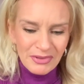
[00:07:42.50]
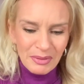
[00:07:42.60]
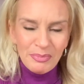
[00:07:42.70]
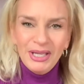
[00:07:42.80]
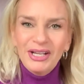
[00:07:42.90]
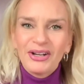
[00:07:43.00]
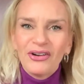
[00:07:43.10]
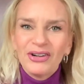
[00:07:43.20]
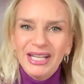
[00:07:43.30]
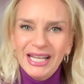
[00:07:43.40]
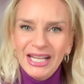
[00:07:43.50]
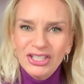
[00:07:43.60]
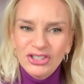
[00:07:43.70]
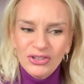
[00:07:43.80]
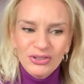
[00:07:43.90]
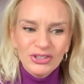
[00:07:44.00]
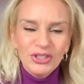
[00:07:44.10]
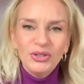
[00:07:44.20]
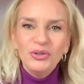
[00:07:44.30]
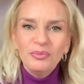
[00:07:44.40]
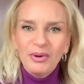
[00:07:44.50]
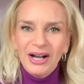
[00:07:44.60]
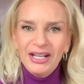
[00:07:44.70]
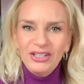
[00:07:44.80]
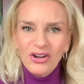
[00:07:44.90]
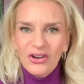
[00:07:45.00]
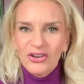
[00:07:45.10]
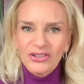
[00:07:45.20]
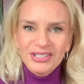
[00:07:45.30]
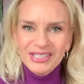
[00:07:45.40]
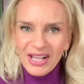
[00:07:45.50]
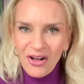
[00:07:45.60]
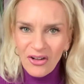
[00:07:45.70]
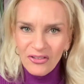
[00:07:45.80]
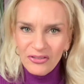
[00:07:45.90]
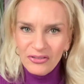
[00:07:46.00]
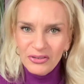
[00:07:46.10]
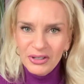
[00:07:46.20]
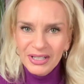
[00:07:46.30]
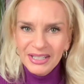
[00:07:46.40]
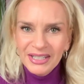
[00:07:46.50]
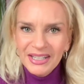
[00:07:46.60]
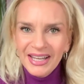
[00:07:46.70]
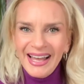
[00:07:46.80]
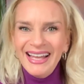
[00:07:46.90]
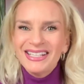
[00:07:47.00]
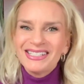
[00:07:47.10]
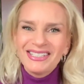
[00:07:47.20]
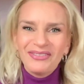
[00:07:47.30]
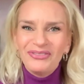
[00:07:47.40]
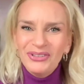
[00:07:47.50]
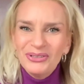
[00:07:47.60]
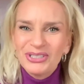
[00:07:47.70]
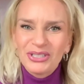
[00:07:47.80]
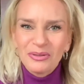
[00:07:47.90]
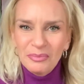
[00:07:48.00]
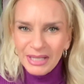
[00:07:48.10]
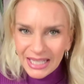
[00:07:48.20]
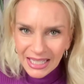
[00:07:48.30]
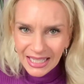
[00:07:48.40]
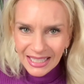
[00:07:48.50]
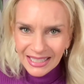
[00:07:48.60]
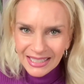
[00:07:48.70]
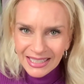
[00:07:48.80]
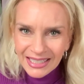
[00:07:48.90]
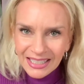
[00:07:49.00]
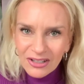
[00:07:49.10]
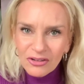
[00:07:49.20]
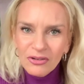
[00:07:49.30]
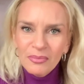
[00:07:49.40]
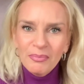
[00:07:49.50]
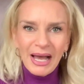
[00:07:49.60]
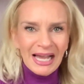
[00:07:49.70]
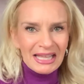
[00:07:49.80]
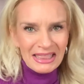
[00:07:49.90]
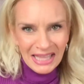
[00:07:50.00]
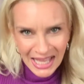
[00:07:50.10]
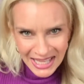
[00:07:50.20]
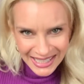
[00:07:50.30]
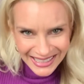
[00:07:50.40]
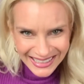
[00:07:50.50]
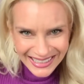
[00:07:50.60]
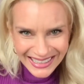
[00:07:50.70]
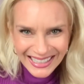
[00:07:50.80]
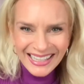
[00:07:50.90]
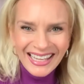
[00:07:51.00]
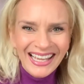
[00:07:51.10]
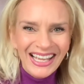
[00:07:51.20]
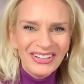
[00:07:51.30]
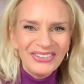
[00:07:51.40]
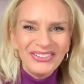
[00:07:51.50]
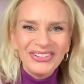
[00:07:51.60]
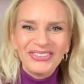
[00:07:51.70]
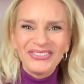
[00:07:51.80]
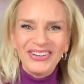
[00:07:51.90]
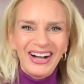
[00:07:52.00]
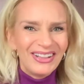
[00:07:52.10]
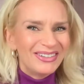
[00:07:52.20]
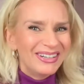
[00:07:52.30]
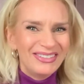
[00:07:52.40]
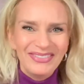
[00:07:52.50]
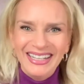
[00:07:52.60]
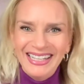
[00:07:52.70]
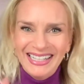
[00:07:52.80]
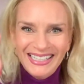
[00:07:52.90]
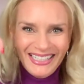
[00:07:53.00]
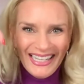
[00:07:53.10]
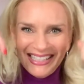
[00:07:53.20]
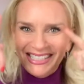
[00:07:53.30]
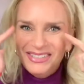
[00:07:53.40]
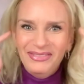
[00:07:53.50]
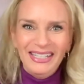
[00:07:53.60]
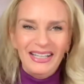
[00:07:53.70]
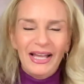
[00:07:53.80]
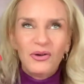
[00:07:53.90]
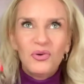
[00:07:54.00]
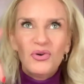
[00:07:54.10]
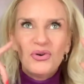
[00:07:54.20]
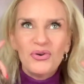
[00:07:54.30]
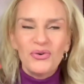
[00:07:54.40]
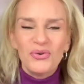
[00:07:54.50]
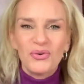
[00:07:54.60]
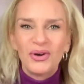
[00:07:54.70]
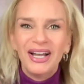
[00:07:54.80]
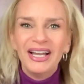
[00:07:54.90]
being a guardian angel to my younger self as the future me back then. If you're following me, it gets to be like, woo!